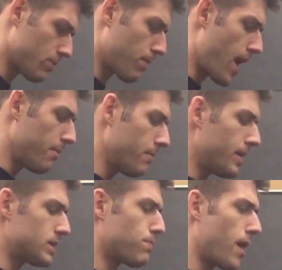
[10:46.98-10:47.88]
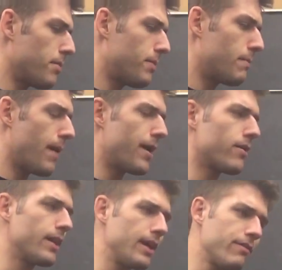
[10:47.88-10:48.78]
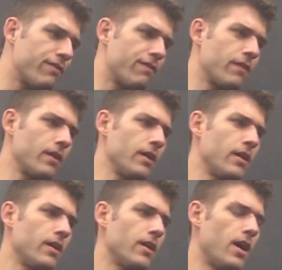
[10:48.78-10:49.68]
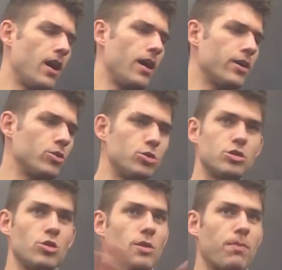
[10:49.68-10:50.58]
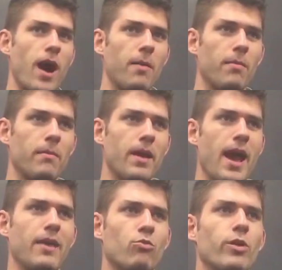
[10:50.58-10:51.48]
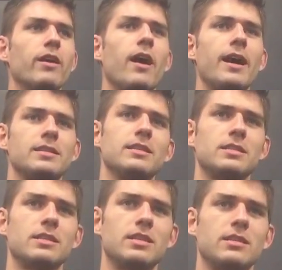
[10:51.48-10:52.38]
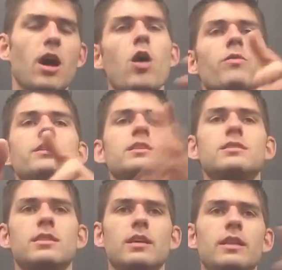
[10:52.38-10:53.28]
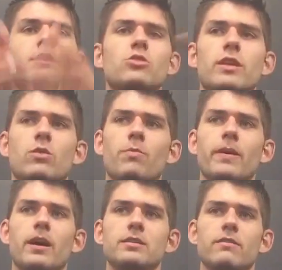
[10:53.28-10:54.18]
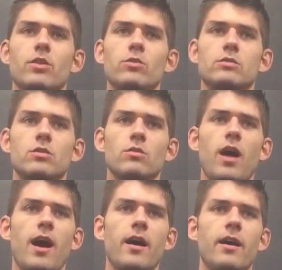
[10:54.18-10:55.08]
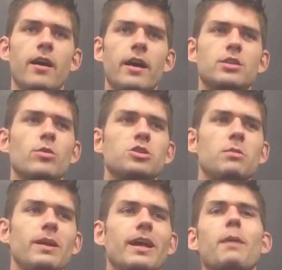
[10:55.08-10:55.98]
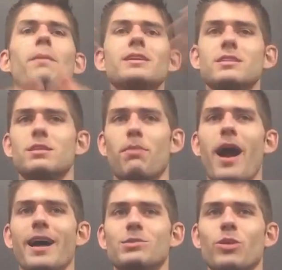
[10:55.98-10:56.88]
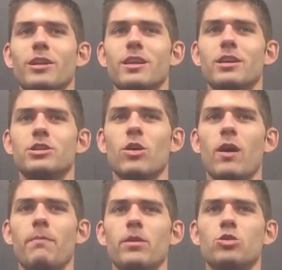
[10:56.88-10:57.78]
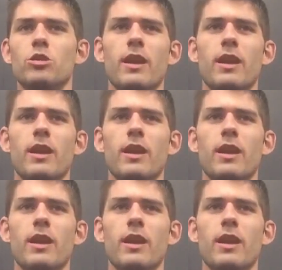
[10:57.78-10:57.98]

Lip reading: problem, it's probably better if you just do the problem and realize instances. Oh, these are equal because of Newton's third law. And so it should be like a pleasant surprise when it does show up. You should